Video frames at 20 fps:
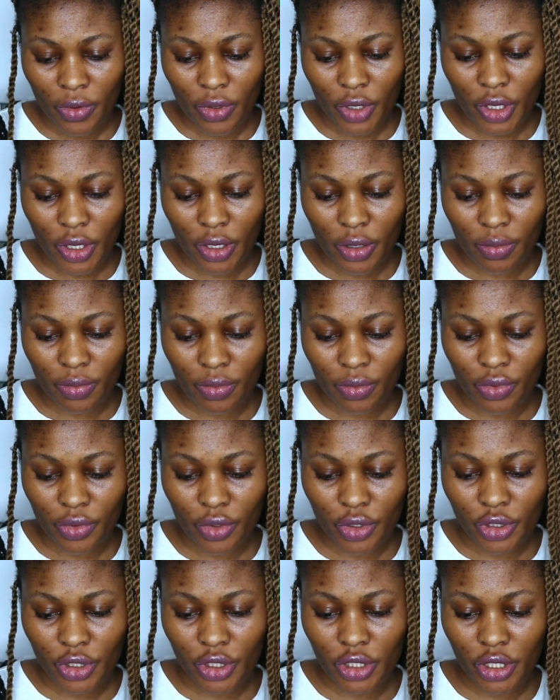
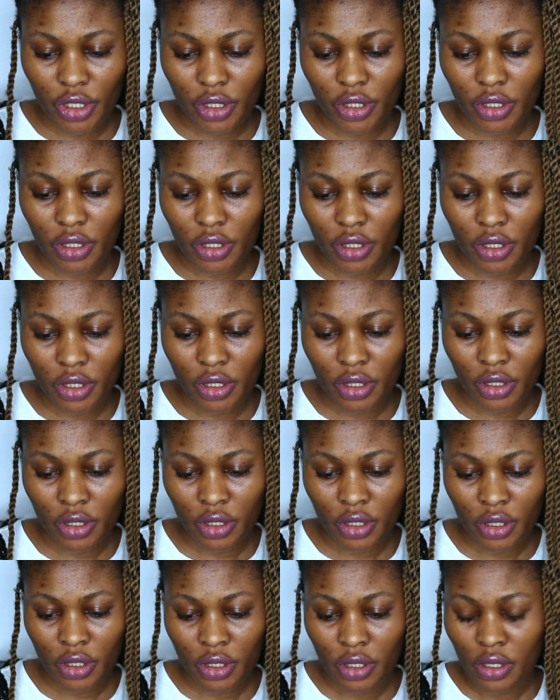brushes
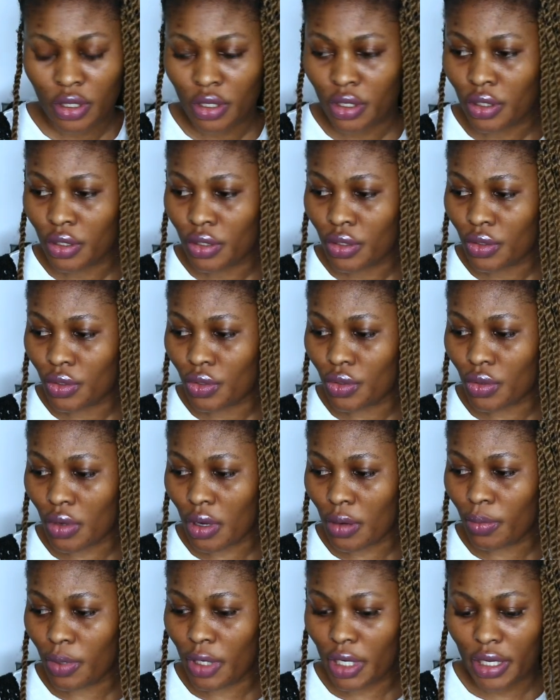to
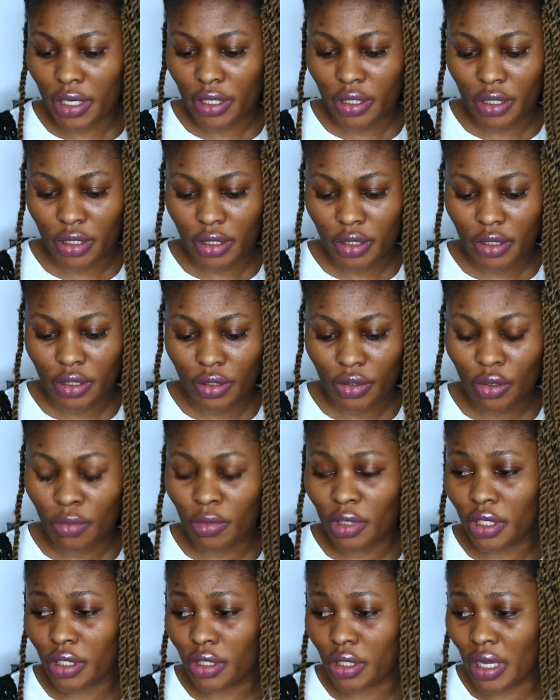apply this.
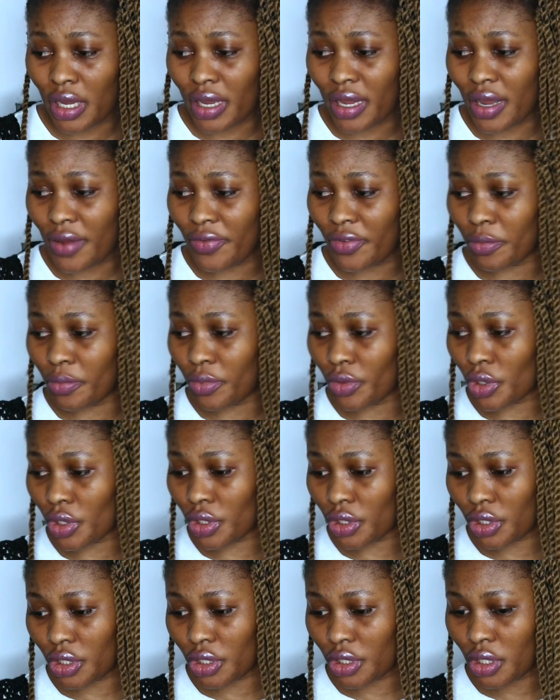Normally I have a
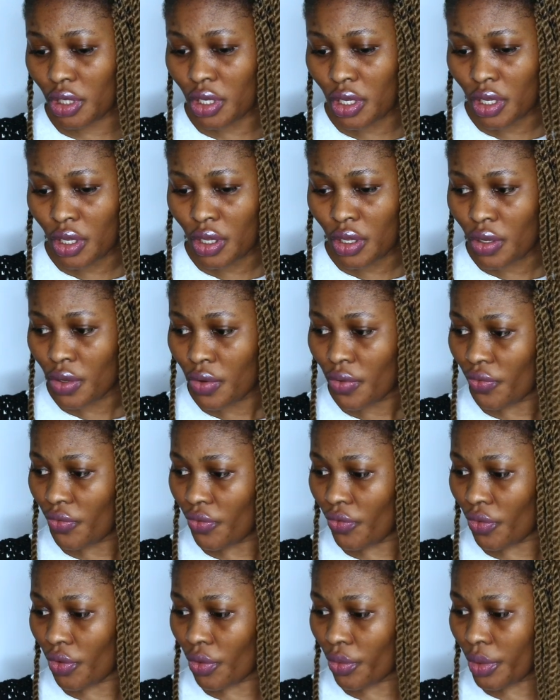brush
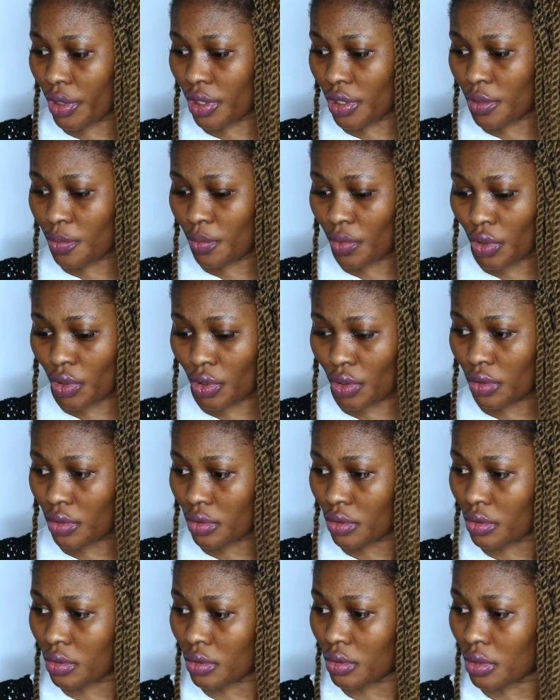for it, but
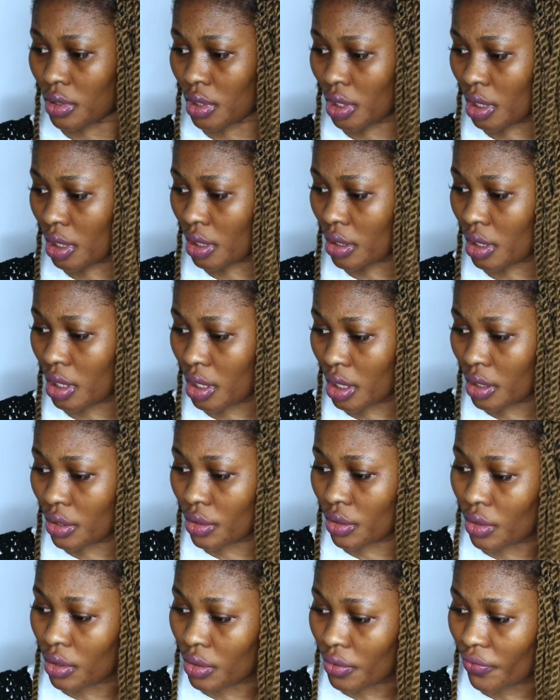I
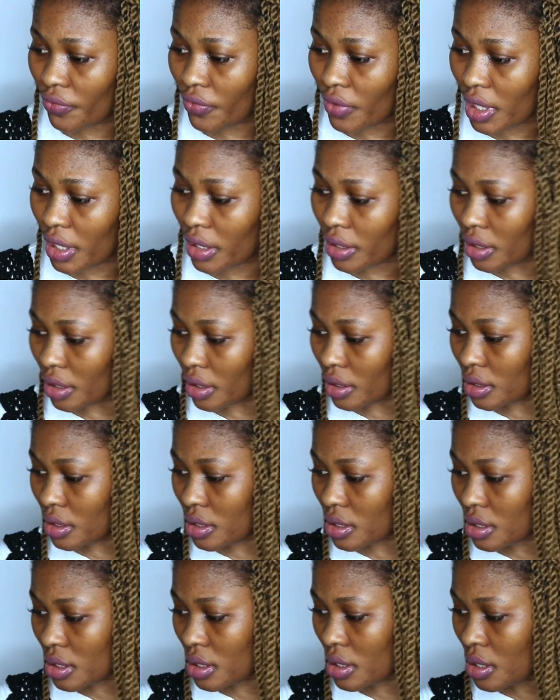cannot find it
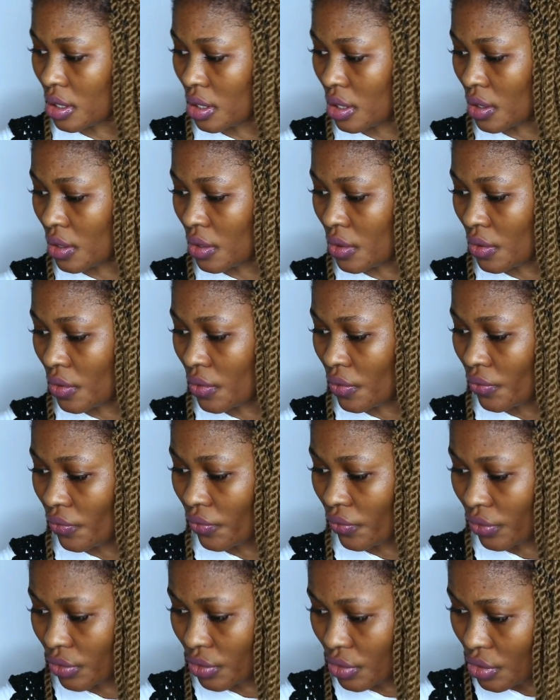
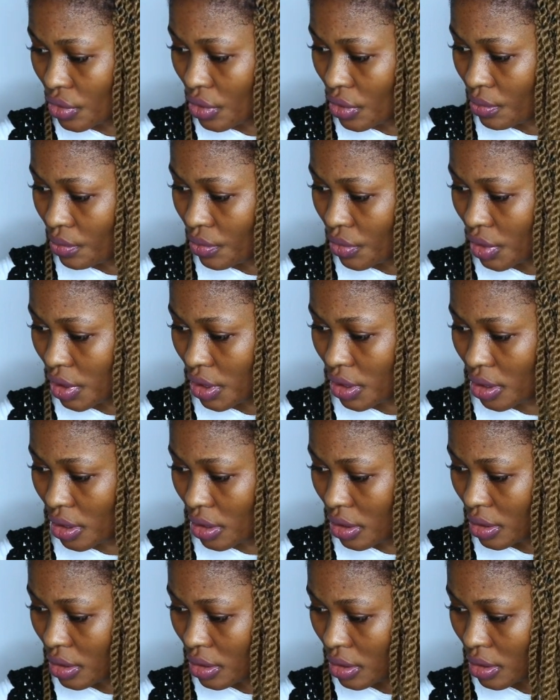for some
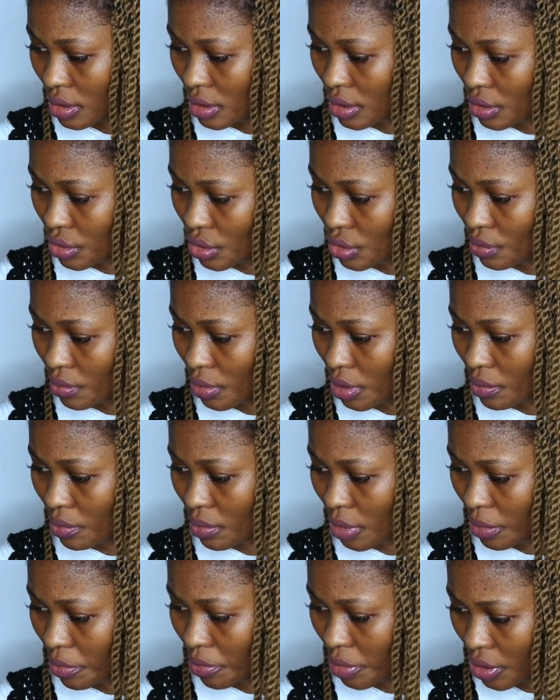reason. It should be in
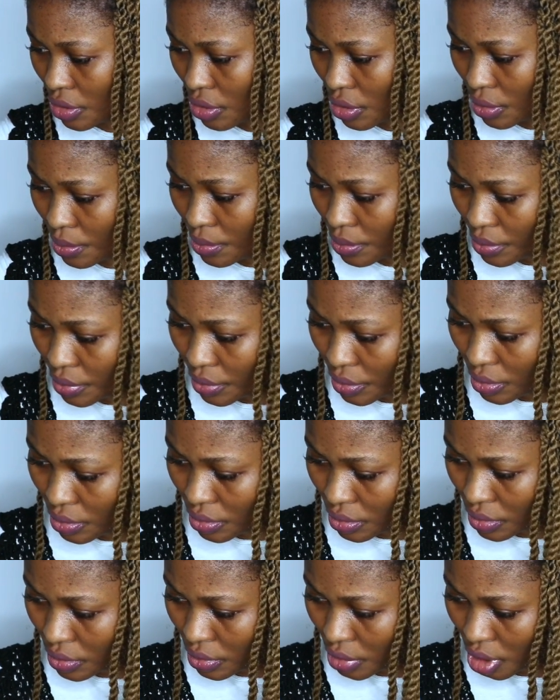my makeup
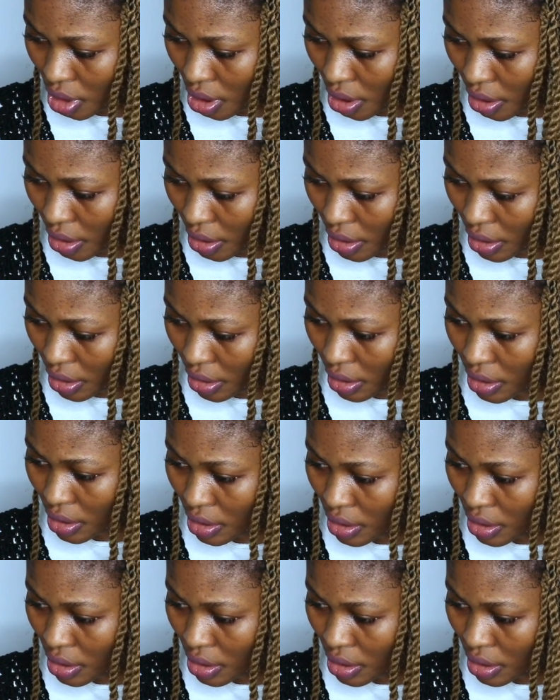jar here,